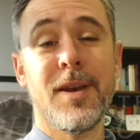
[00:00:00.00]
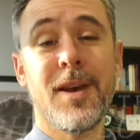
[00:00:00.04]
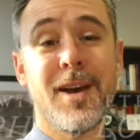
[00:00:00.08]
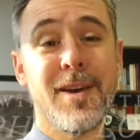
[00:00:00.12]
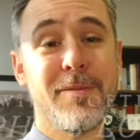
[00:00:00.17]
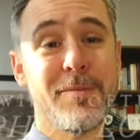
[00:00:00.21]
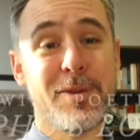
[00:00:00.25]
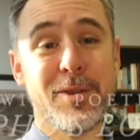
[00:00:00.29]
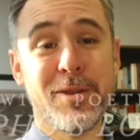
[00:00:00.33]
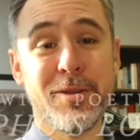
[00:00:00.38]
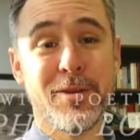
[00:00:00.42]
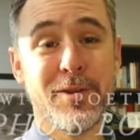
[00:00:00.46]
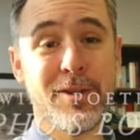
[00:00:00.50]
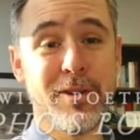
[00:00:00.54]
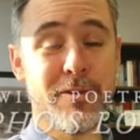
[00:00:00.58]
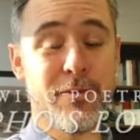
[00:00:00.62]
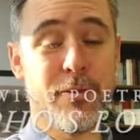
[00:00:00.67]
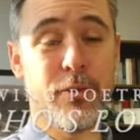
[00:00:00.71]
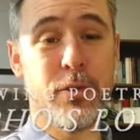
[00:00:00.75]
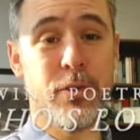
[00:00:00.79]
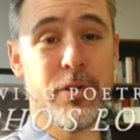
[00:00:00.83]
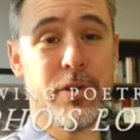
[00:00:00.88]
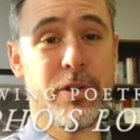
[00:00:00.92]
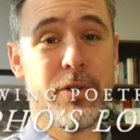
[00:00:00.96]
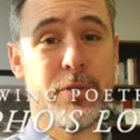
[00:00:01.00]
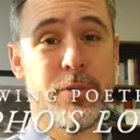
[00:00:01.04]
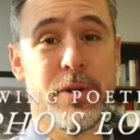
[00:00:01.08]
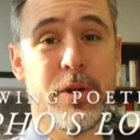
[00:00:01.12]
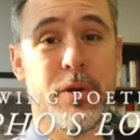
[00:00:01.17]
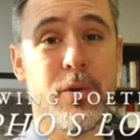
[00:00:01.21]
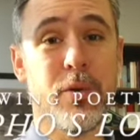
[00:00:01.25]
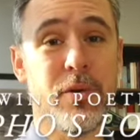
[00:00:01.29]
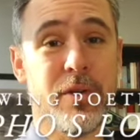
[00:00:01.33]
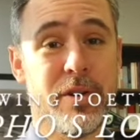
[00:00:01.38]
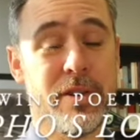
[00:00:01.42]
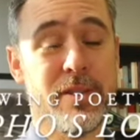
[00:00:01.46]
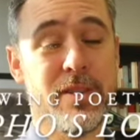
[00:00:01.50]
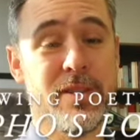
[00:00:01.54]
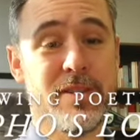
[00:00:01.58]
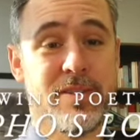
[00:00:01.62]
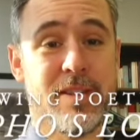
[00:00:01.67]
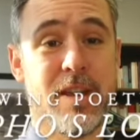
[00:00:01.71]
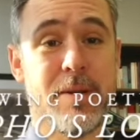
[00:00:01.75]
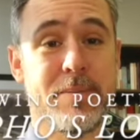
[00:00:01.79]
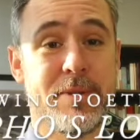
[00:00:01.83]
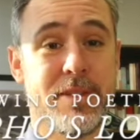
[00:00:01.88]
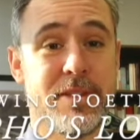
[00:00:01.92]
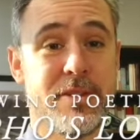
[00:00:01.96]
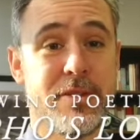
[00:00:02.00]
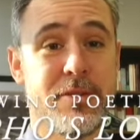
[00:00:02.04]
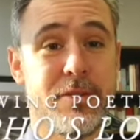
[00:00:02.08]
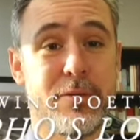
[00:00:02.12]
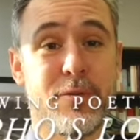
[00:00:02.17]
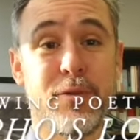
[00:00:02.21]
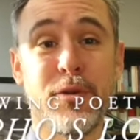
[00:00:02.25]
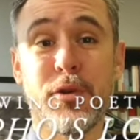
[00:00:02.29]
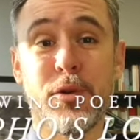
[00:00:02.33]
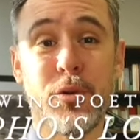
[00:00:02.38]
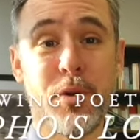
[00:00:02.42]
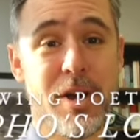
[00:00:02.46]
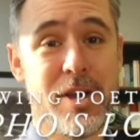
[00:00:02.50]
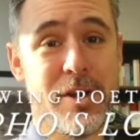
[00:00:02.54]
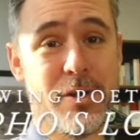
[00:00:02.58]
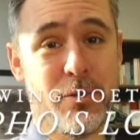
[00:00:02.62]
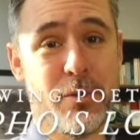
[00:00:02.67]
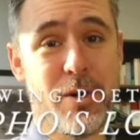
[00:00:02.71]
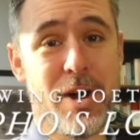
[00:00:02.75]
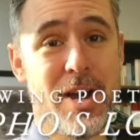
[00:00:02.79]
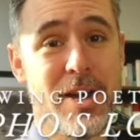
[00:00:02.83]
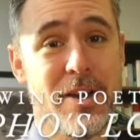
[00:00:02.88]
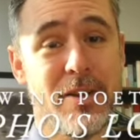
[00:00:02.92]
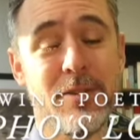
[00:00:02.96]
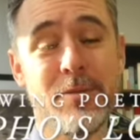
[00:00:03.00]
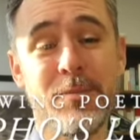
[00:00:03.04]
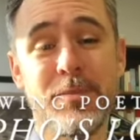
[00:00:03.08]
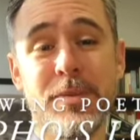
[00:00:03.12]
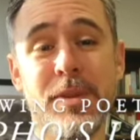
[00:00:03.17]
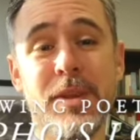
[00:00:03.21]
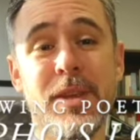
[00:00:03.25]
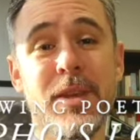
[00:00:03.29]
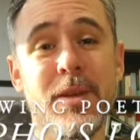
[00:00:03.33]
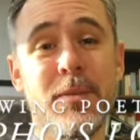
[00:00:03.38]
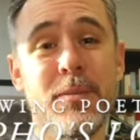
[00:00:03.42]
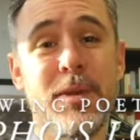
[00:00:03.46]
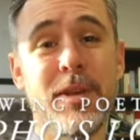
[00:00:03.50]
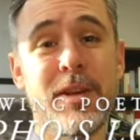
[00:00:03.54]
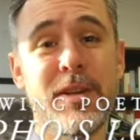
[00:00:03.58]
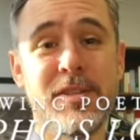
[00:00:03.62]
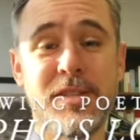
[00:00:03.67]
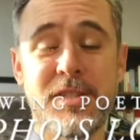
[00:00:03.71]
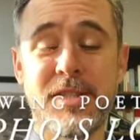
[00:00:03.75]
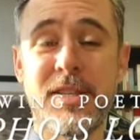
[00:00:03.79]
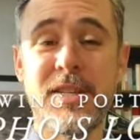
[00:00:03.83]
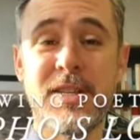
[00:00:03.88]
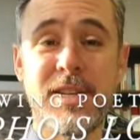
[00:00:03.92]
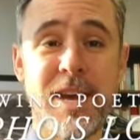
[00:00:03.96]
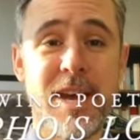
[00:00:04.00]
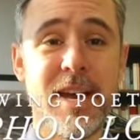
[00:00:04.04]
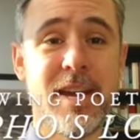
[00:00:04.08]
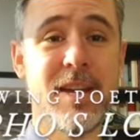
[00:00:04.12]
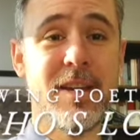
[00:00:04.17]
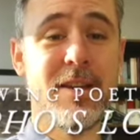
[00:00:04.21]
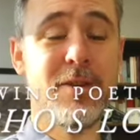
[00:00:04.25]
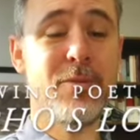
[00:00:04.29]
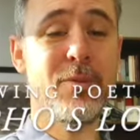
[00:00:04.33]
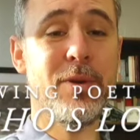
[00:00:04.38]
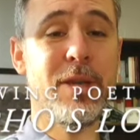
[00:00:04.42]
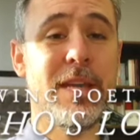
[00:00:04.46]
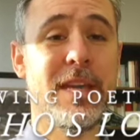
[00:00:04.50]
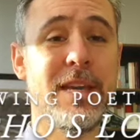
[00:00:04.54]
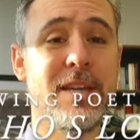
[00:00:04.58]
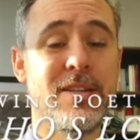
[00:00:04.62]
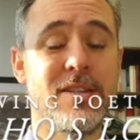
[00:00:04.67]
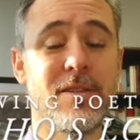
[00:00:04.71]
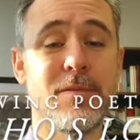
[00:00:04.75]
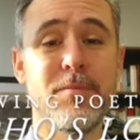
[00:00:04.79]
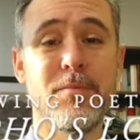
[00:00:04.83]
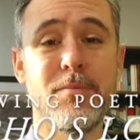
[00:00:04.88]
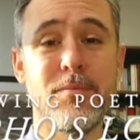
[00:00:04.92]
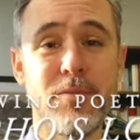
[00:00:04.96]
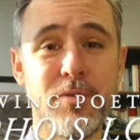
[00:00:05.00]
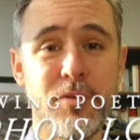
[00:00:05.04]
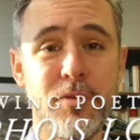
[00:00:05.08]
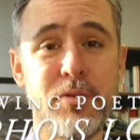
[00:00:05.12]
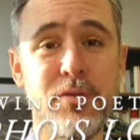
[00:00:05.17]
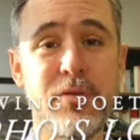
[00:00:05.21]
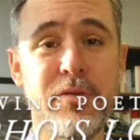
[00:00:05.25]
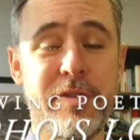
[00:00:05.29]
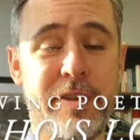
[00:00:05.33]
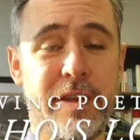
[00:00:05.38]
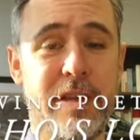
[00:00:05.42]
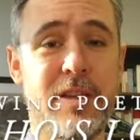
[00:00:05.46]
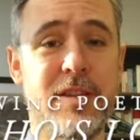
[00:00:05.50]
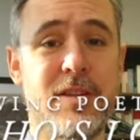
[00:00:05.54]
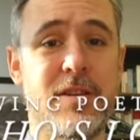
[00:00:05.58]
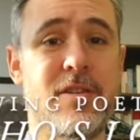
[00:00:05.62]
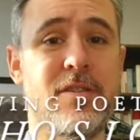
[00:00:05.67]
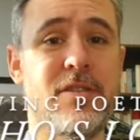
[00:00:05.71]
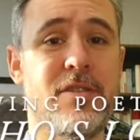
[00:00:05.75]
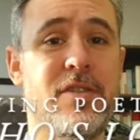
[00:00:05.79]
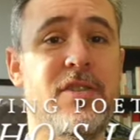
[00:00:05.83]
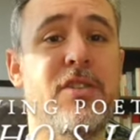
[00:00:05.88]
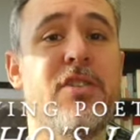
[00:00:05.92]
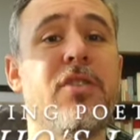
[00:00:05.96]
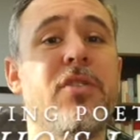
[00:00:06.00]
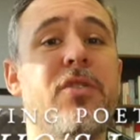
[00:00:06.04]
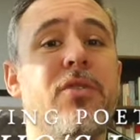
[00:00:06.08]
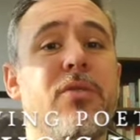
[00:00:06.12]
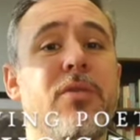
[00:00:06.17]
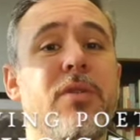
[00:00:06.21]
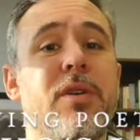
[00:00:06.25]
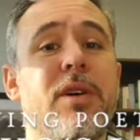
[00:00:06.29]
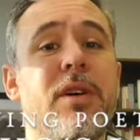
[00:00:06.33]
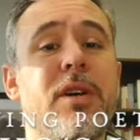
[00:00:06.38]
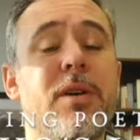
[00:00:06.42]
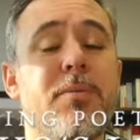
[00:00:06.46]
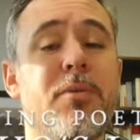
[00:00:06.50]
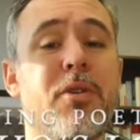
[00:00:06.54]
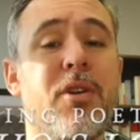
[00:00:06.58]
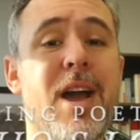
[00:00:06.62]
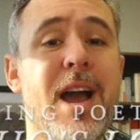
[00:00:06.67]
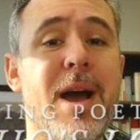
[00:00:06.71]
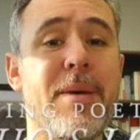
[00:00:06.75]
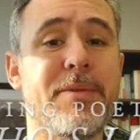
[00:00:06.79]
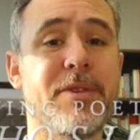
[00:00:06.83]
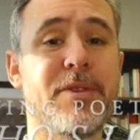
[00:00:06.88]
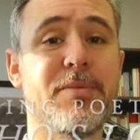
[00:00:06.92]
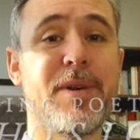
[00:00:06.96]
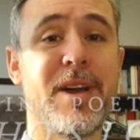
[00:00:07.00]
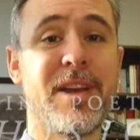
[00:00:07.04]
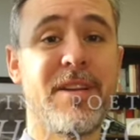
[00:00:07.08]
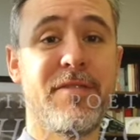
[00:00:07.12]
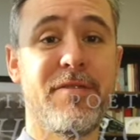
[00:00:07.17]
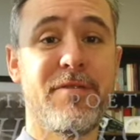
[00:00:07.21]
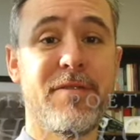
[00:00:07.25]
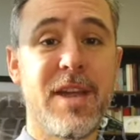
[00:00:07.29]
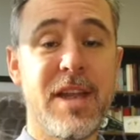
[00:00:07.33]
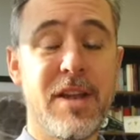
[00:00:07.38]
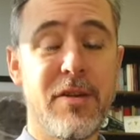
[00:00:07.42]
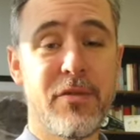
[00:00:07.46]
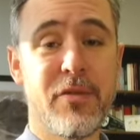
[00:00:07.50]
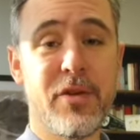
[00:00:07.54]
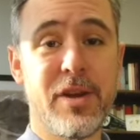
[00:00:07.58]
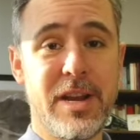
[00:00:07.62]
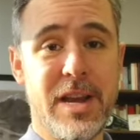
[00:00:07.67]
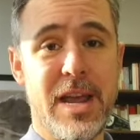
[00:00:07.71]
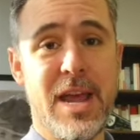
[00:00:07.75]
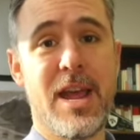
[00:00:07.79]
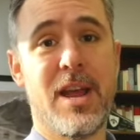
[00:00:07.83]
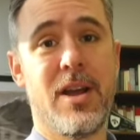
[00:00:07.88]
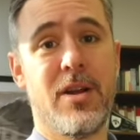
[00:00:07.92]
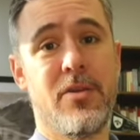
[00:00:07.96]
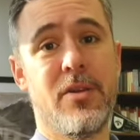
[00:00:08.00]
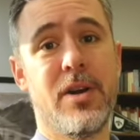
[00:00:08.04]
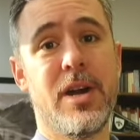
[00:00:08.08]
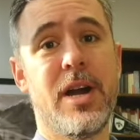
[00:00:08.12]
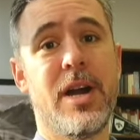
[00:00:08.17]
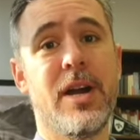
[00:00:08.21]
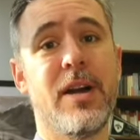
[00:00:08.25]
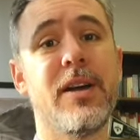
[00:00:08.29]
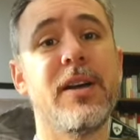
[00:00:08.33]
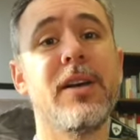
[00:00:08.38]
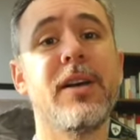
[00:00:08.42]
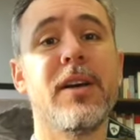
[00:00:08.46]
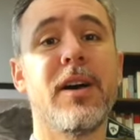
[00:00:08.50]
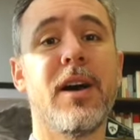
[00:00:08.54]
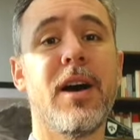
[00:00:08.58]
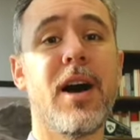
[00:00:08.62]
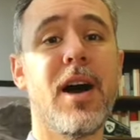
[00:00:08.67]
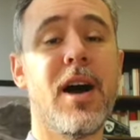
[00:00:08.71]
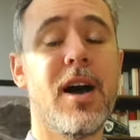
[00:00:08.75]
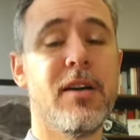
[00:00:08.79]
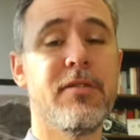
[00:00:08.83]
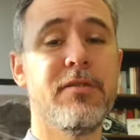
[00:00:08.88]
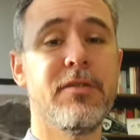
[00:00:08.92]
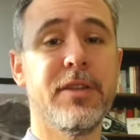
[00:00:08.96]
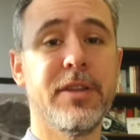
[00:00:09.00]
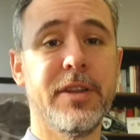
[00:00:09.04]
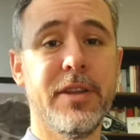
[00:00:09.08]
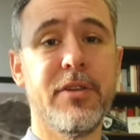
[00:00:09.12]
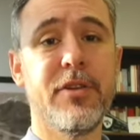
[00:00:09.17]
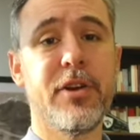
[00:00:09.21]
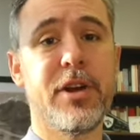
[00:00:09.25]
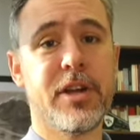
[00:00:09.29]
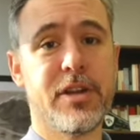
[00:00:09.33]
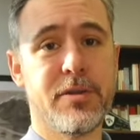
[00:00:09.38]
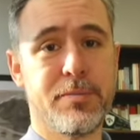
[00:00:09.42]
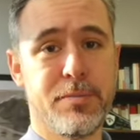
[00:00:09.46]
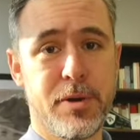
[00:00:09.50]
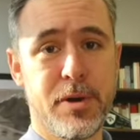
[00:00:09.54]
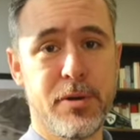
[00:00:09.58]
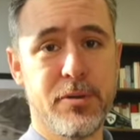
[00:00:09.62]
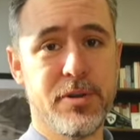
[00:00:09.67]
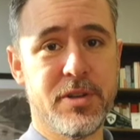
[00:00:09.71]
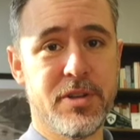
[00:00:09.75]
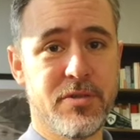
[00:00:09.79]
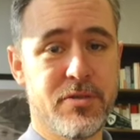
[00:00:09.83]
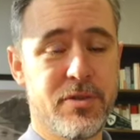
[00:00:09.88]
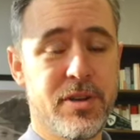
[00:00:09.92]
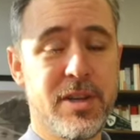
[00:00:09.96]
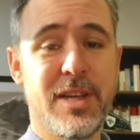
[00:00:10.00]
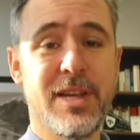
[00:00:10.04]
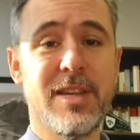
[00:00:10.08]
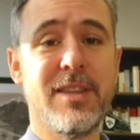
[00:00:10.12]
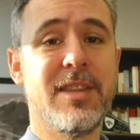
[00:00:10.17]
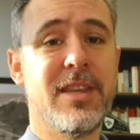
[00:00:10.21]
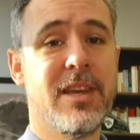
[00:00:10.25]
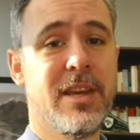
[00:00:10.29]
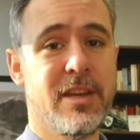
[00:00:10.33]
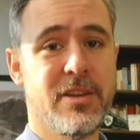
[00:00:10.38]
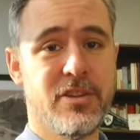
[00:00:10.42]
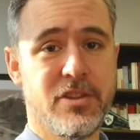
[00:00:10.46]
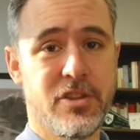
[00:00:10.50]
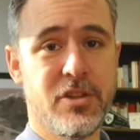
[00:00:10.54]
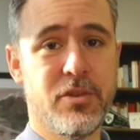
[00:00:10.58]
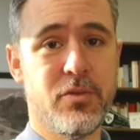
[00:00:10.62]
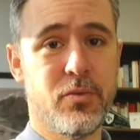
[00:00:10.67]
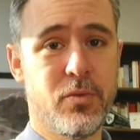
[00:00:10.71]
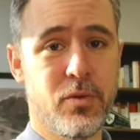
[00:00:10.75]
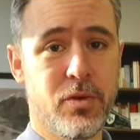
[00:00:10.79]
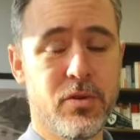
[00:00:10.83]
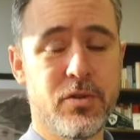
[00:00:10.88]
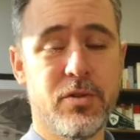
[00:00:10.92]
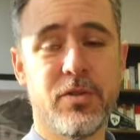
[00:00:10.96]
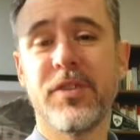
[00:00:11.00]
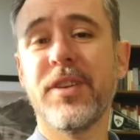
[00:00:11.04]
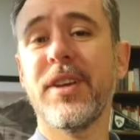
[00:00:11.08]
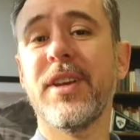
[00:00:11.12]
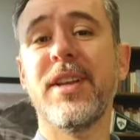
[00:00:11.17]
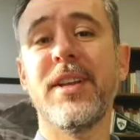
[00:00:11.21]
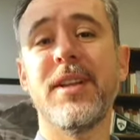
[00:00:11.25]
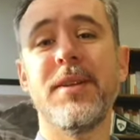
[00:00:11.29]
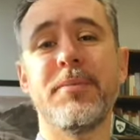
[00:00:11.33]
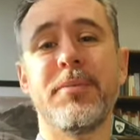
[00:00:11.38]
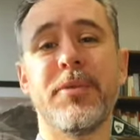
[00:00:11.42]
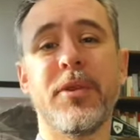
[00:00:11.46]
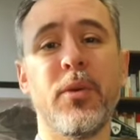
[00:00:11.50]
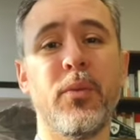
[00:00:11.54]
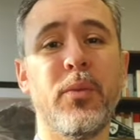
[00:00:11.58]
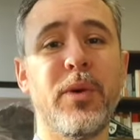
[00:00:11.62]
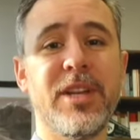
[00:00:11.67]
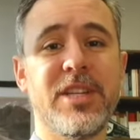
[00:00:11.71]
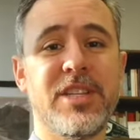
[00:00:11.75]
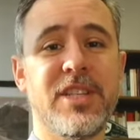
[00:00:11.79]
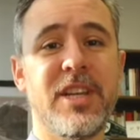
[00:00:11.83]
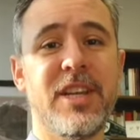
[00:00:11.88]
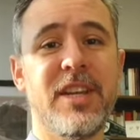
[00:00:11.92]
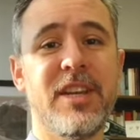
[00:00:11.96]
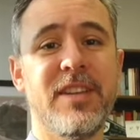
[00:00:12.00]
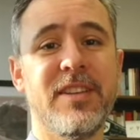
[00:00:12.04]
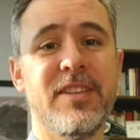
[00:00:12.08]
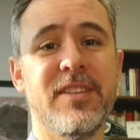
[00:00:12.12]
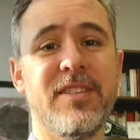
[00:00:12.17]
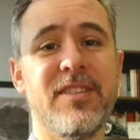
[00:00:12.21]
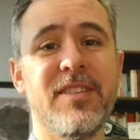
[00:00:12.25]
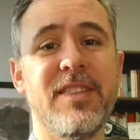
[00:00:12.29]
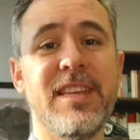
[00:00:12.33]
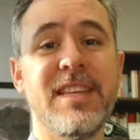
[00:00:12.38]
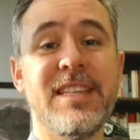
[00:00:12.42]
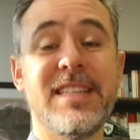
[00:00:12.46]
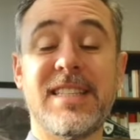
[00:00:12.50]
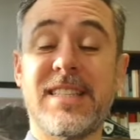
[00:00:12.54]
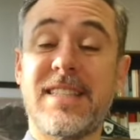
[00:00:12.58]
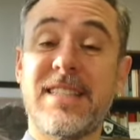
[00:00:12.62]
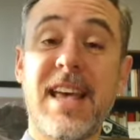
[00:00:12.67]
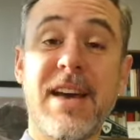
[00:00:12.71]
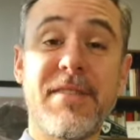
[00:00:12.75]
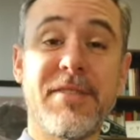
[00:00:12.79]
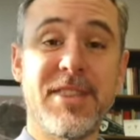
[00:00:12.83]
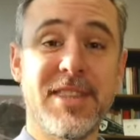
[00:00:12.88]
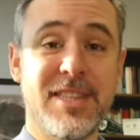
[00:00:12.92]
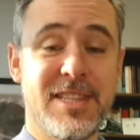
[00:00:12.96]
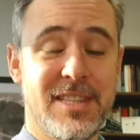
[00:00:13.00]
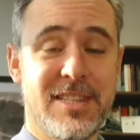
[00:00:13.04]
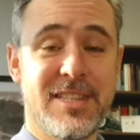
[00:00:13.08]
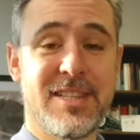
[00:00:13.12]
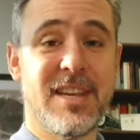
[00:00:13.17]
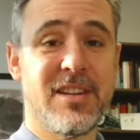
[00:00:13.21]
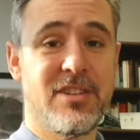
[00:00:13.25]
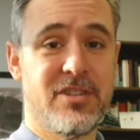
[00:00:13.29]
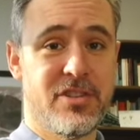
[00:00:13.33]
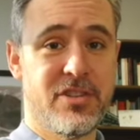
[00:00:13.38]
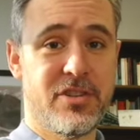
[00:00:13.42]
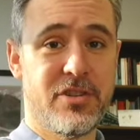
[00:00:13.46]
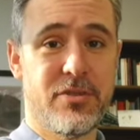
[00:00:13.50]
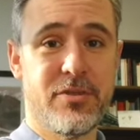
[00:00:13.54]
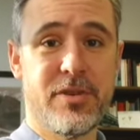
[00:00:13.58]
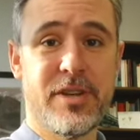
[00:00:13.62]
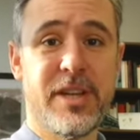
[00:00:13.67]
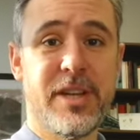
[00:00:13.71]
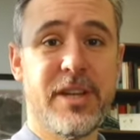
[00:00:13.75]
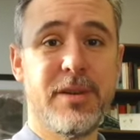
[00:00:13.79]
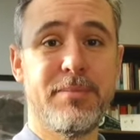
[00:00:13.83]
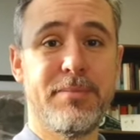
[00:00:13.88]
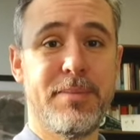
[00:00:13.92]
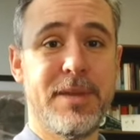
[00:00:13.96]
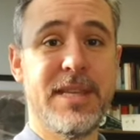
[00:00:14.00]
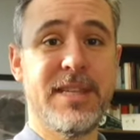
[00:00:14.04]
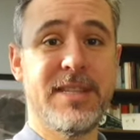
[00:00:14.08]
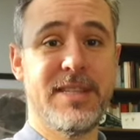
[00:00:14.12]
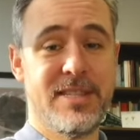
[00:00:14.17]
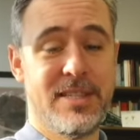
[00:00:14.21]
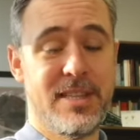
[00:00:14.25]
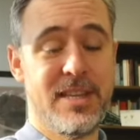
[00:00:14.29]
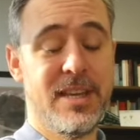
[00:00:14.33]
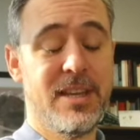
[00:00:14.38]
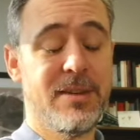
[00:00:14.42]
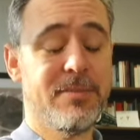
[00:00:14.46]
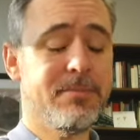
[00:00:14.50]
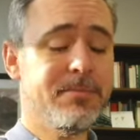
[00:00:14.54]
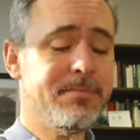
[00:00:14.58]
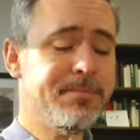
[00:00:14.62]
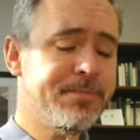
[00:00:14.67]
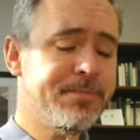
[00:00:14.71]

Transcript: I've been looking forward to recording this episode for quite a while because today we get to move into perhaps my favorite era of lyric poetry in the ancient world, which is the 7th century BC.